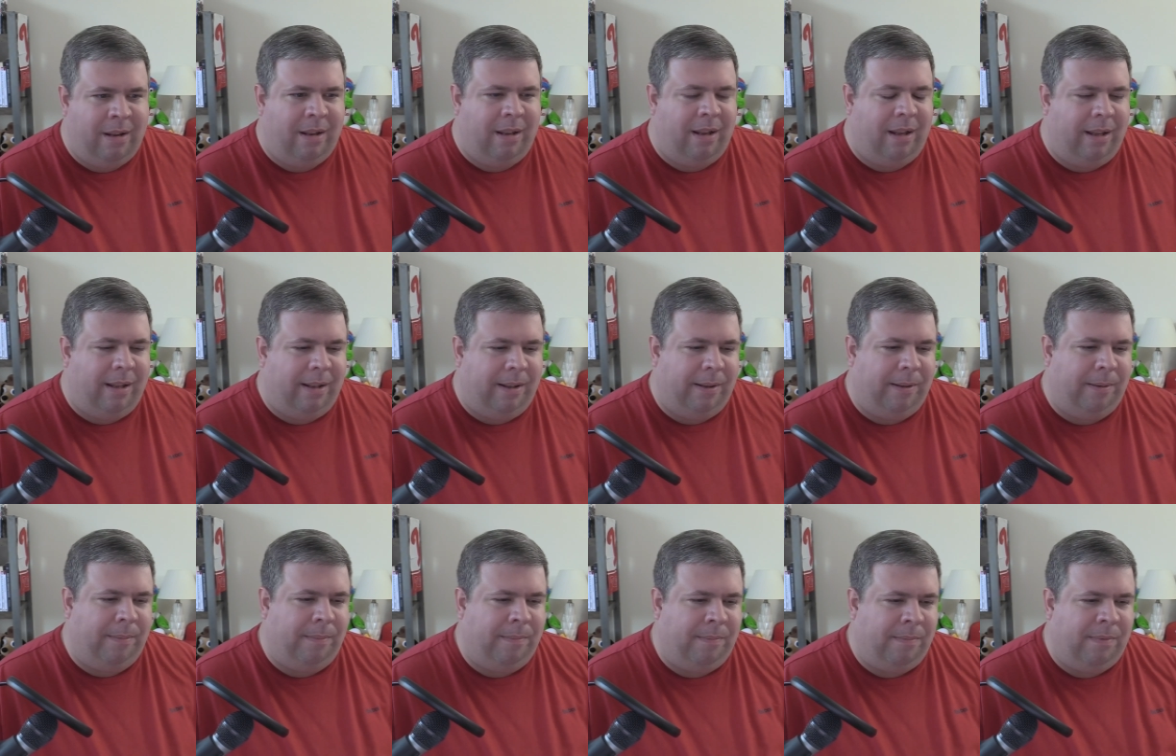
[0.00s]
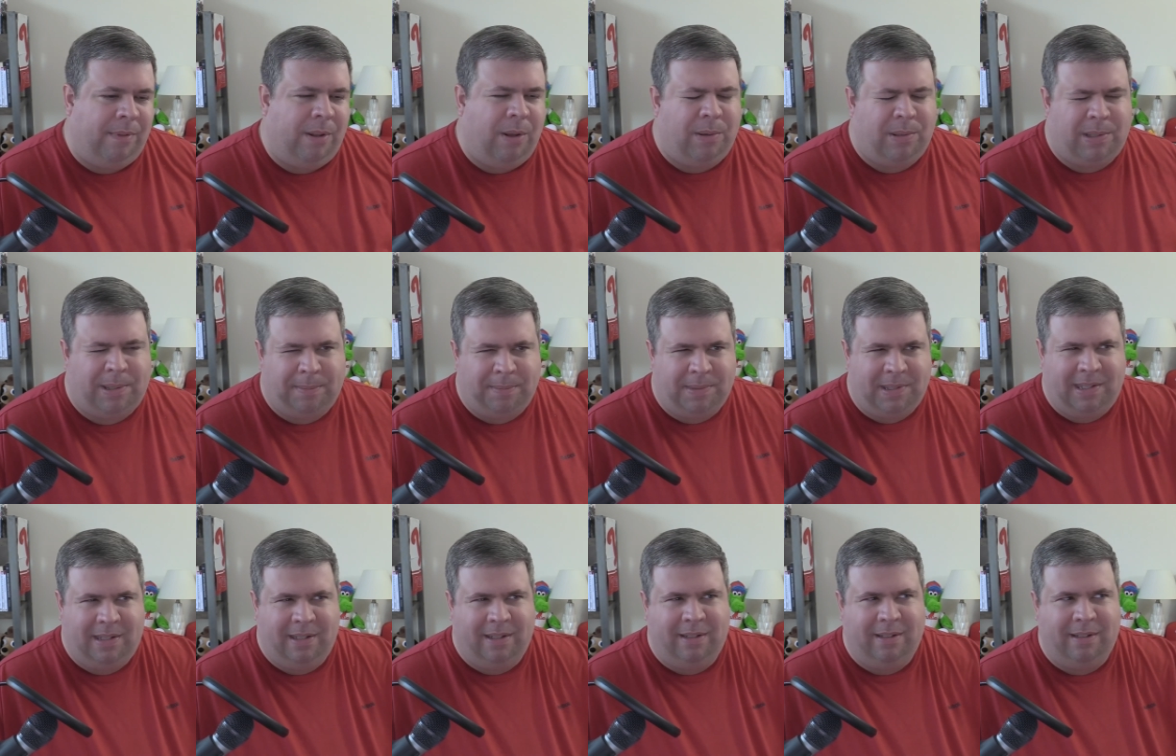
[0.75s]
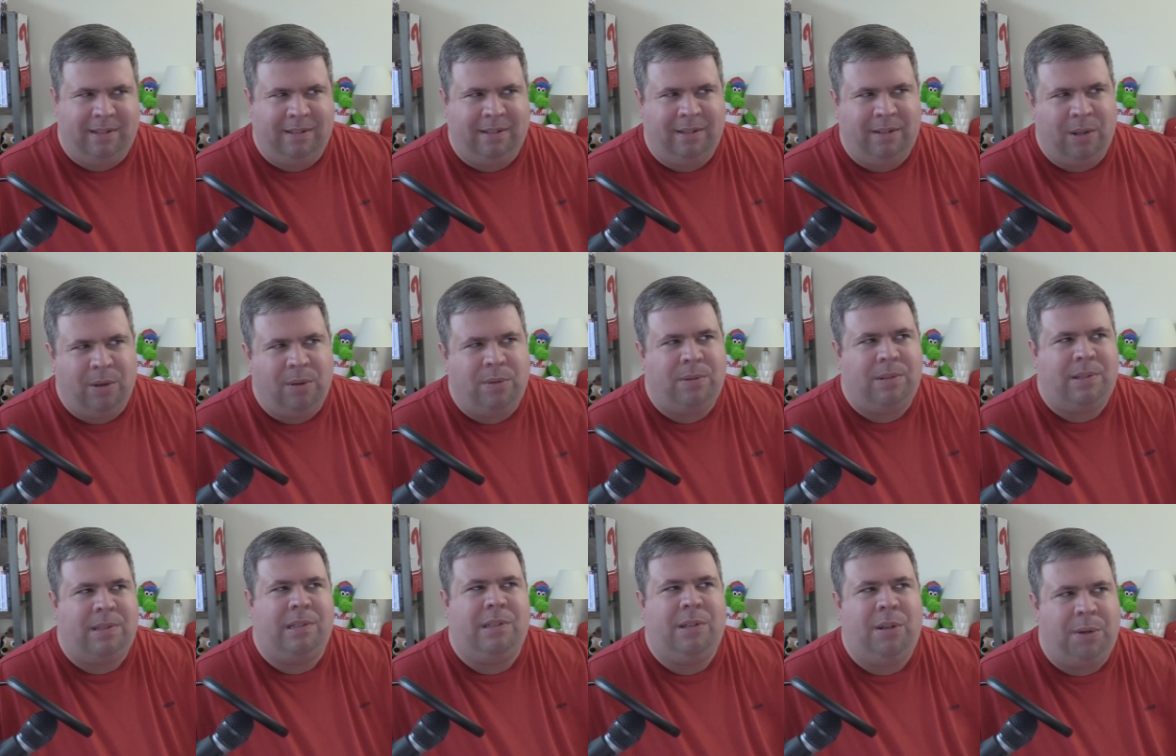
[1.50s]

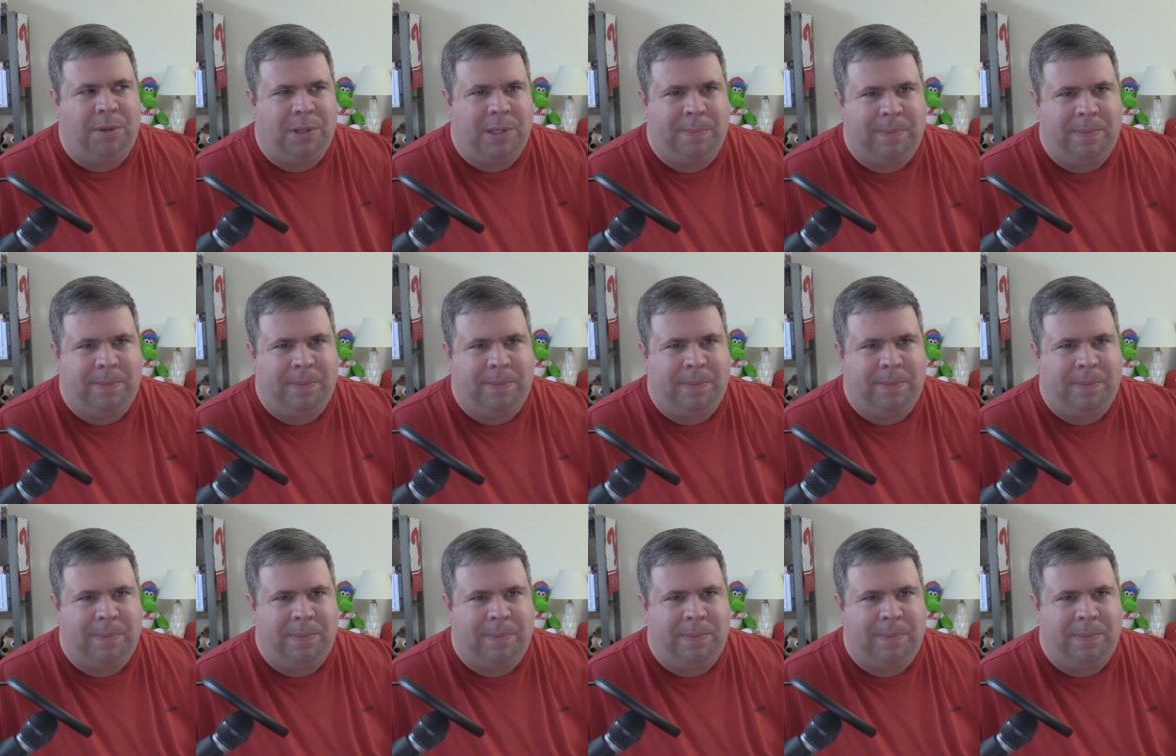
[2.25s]
Those 2